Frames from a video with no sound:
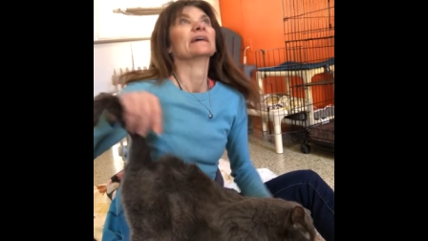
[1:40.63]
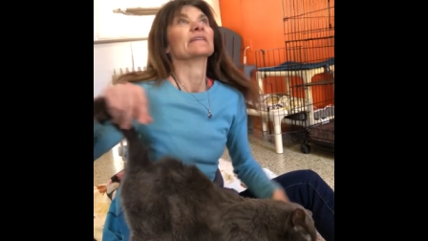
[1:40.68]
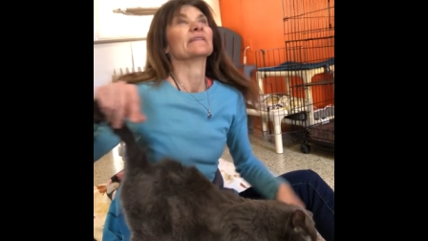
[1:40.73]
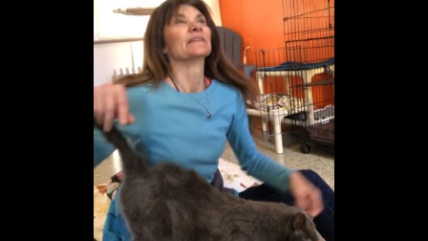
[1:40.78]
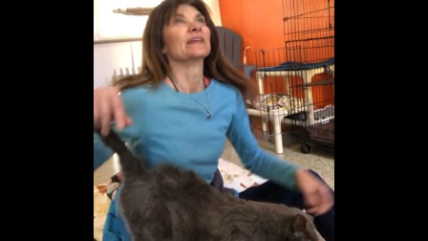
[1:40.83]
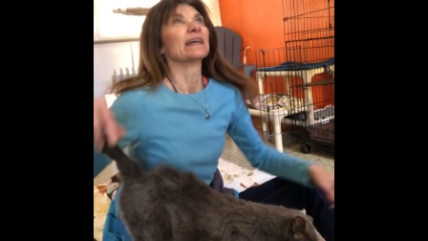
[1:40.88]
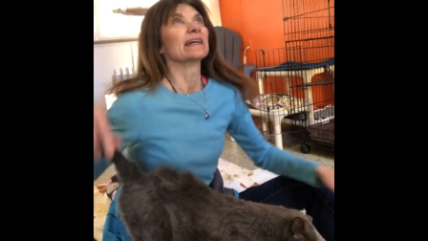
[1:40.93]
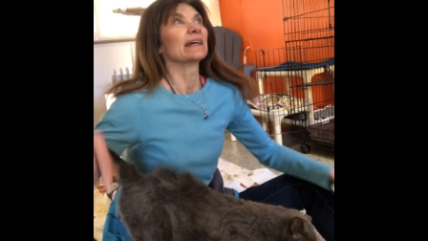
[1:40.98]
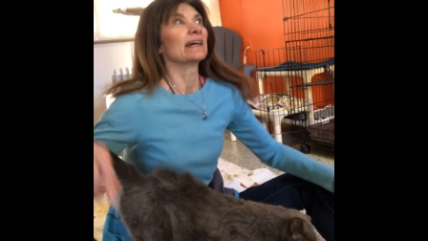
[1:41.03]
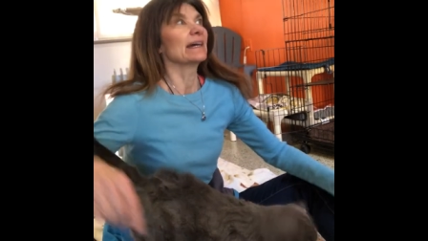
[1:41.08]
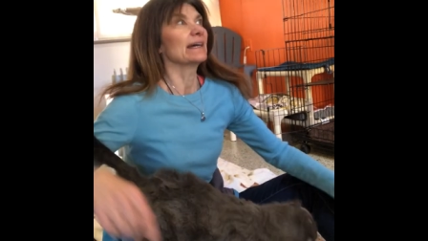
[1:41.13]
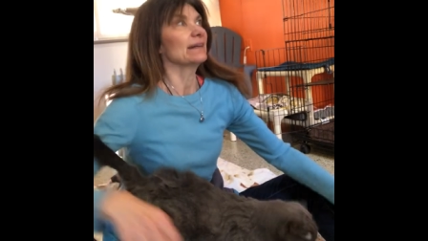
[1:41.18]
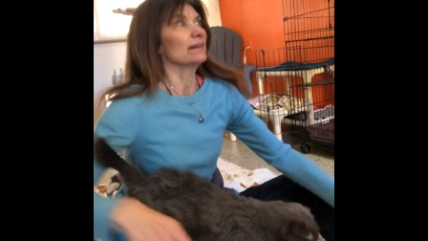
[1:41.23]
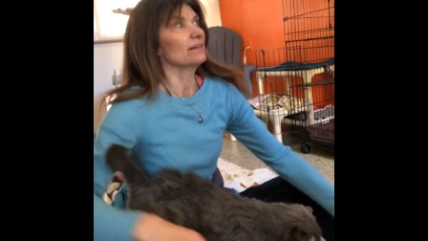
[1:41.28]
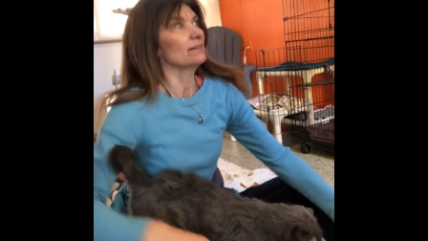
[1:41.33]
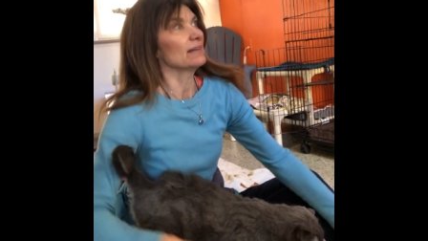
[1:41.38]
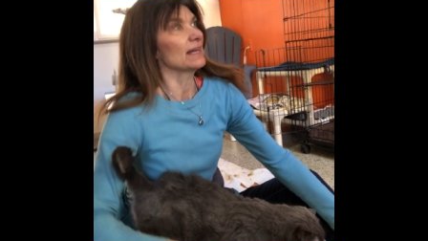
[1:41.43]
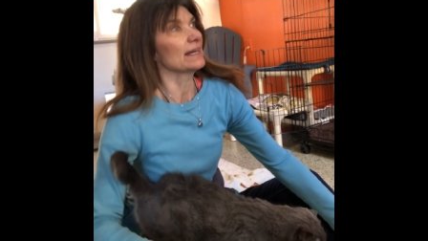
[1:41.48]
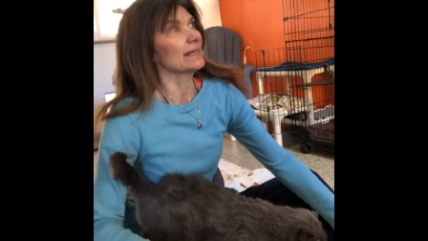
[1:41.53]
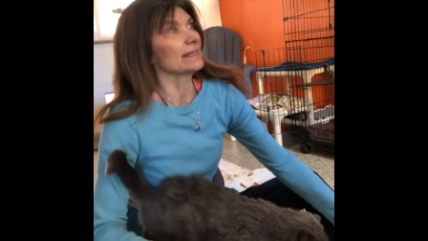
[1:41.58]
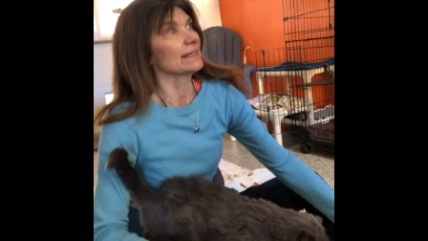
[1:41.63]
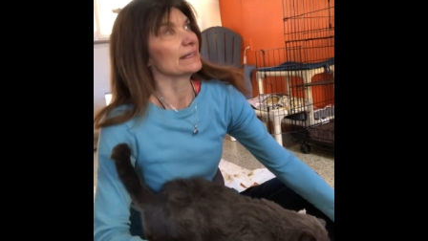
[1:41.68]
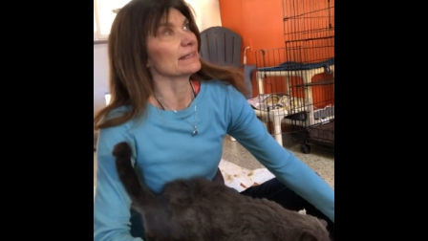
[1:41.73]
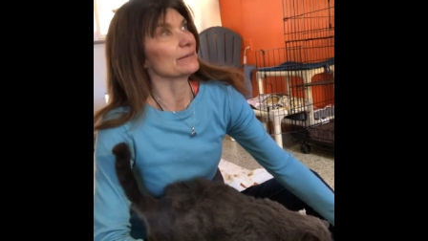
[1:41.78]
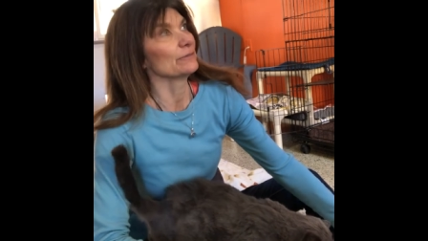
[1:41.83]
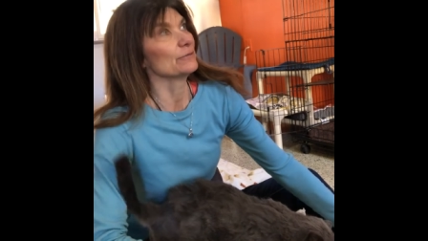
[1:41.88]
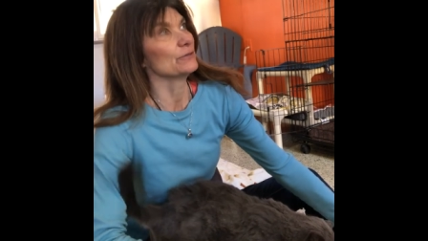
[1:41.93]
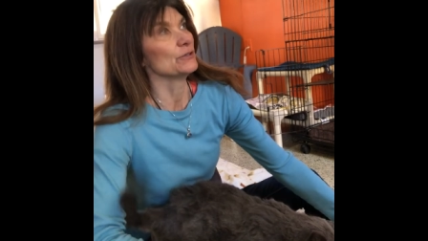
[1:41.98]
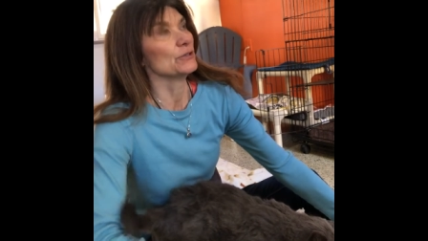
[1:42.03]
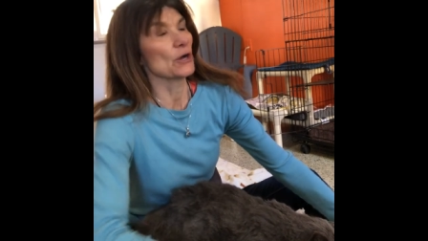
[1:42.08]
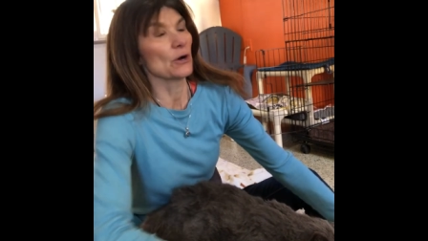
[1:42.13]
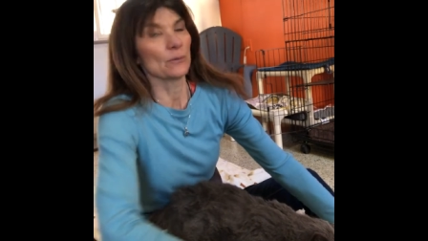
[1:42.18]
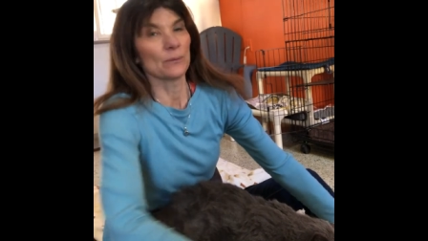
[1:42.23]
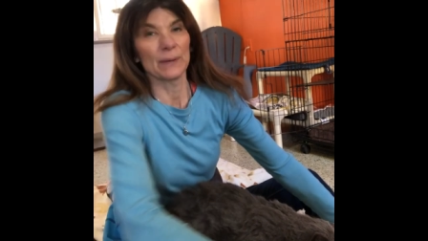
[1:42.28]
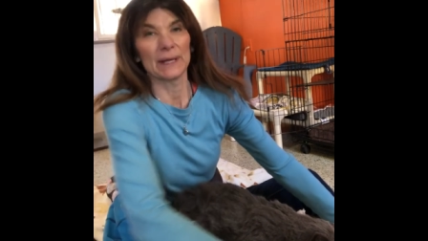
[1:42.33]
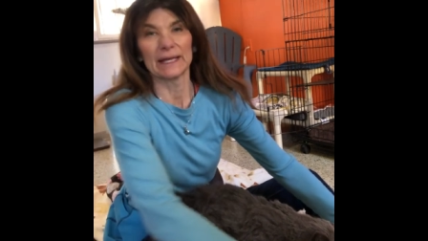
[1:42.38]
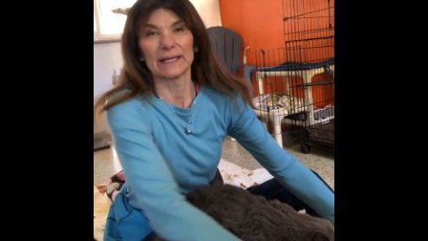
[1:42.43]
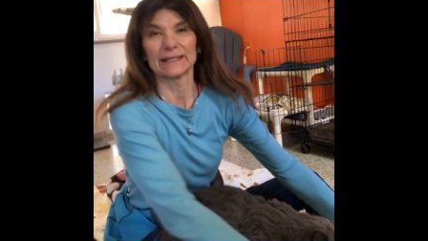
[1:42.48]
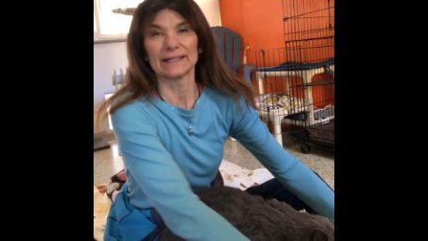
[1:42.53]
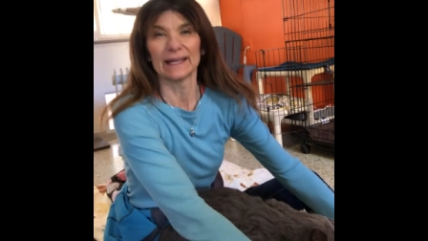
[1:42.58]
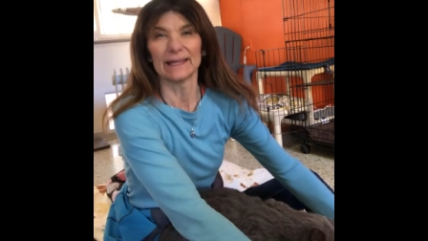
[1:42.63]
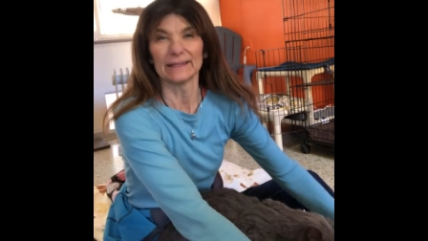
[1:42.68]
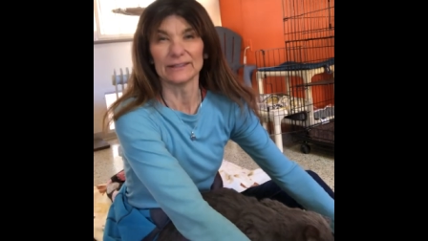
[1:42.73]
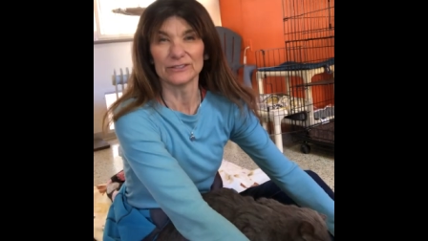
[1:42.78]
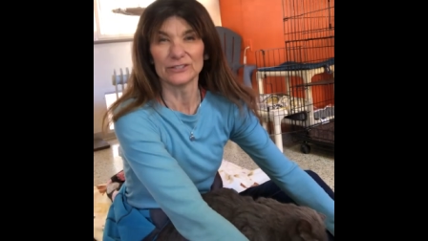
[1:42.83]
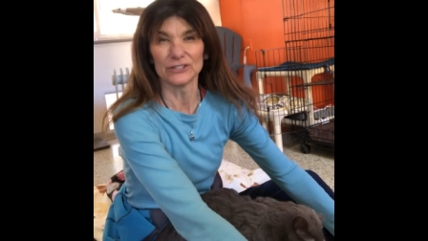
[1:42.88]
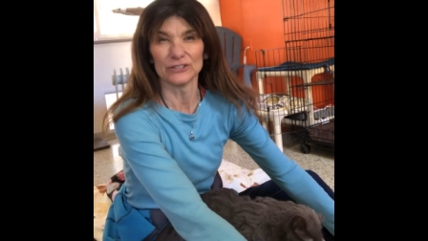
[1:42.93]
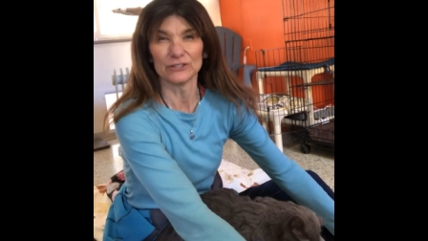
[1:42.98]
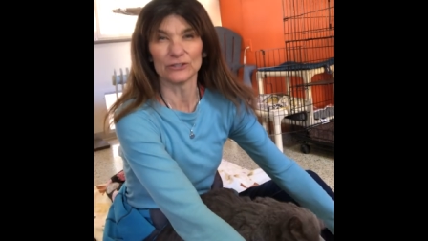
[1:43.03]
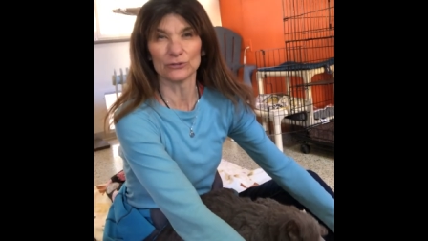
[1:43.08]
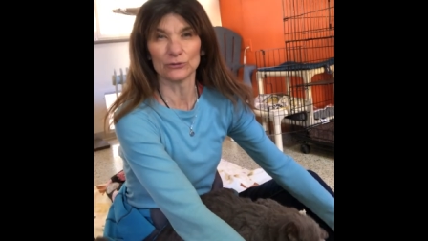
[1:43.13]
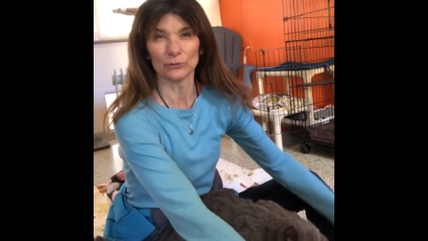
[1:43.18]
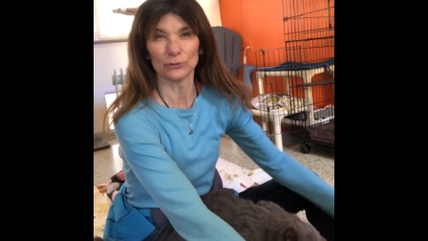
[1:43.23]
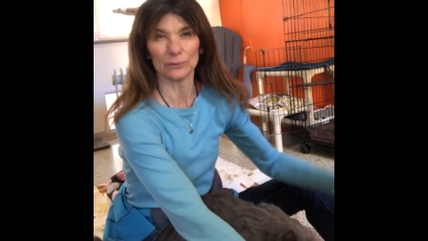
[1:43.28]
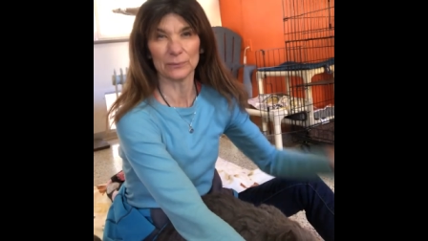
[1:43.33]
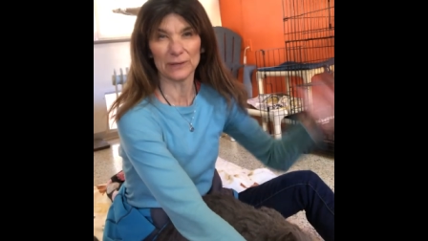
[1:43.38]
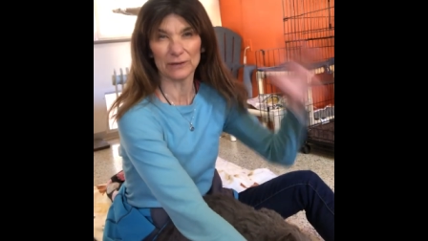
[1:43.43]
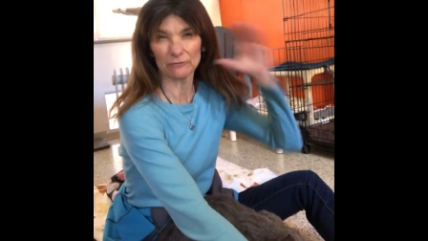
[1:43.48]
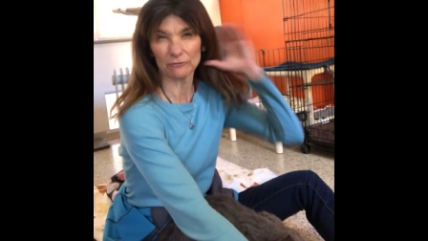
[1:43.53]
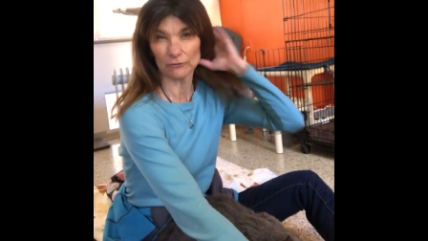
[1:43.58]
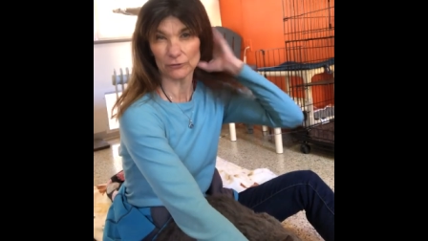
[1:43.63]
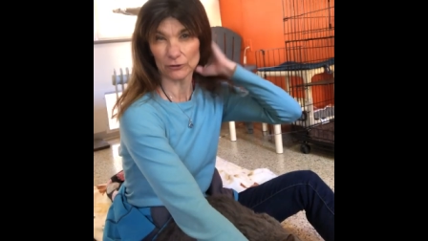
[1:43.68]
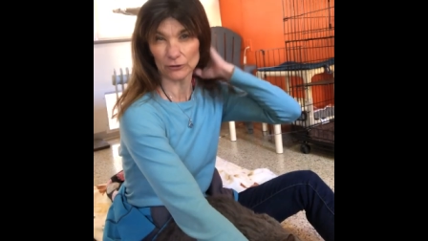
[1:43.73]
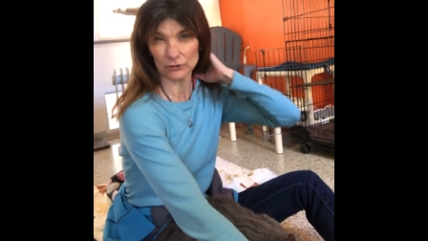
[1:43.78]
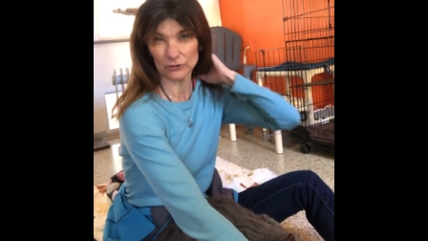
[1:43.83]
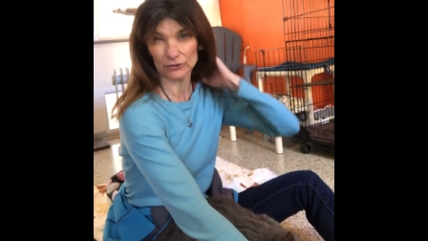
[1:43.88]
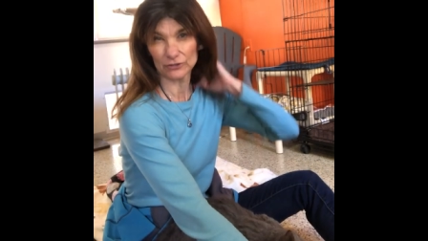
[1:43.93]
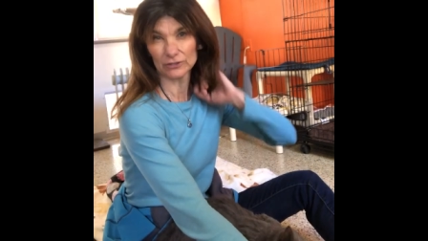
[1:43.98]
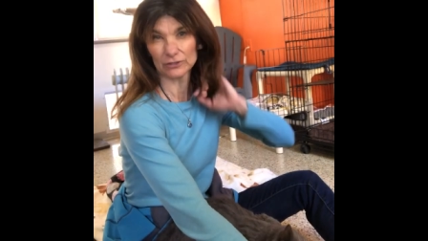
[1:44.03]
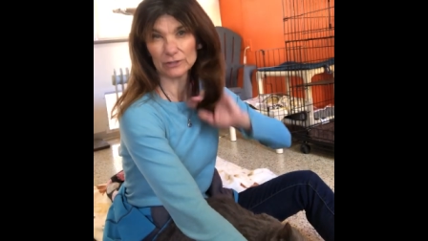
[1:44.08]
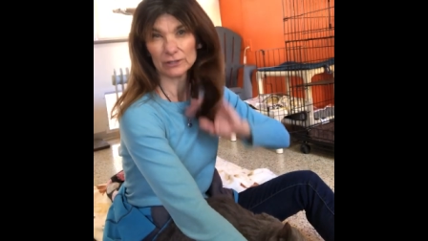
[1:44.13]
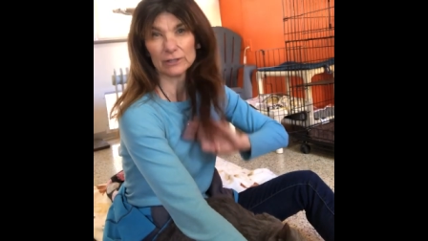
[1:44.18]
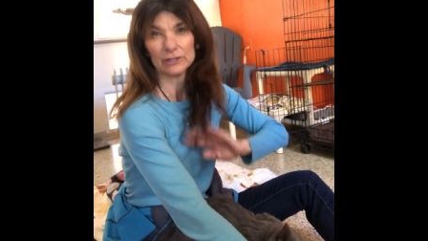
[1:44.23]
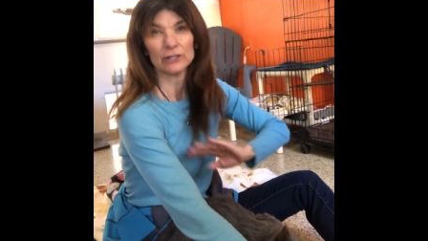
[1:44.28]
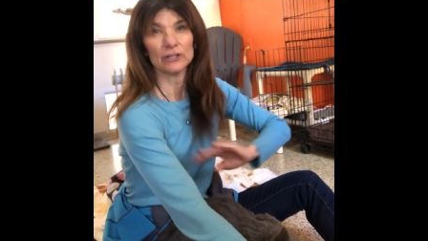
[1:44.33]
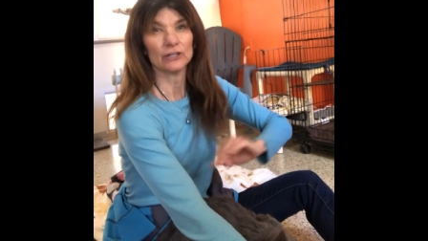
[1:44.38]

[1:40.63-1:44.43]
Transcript: they kind of like it if you don't pay attention to them at first.